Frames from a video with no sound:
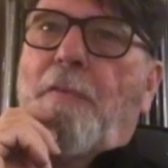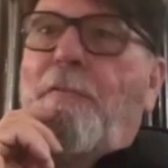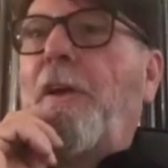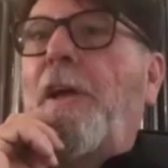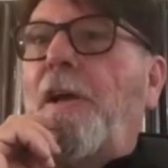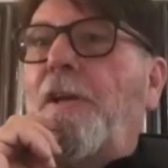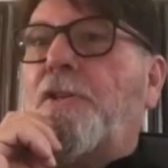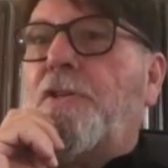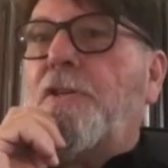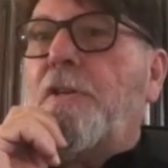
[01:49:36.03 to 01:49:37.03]

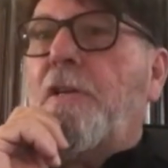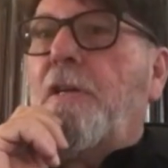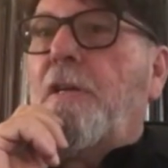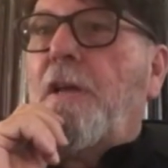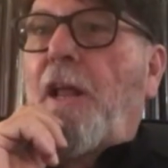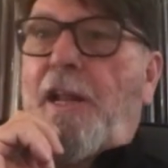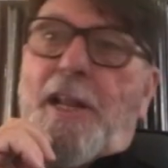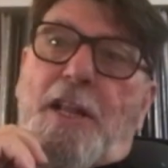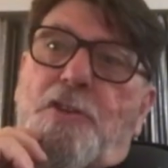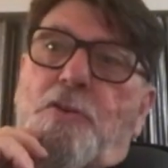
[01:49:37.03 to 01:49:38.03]
verse and it
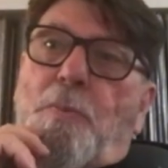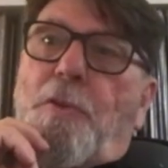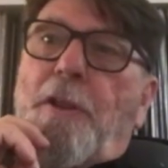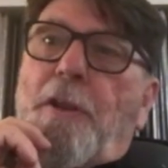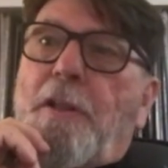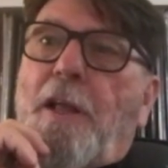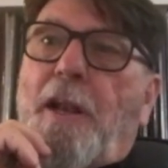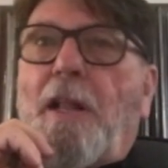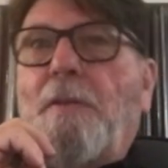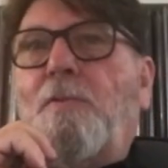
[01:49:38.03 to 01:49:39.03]
needs something,
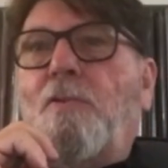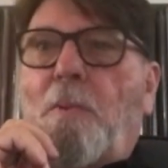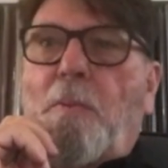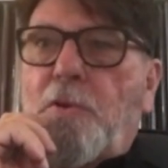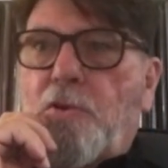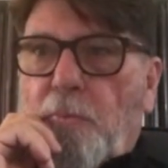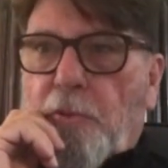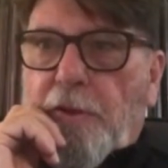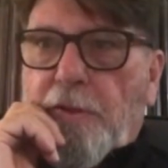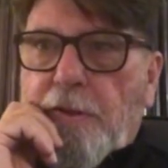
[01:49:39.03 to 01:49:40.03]
and I'll come up with something.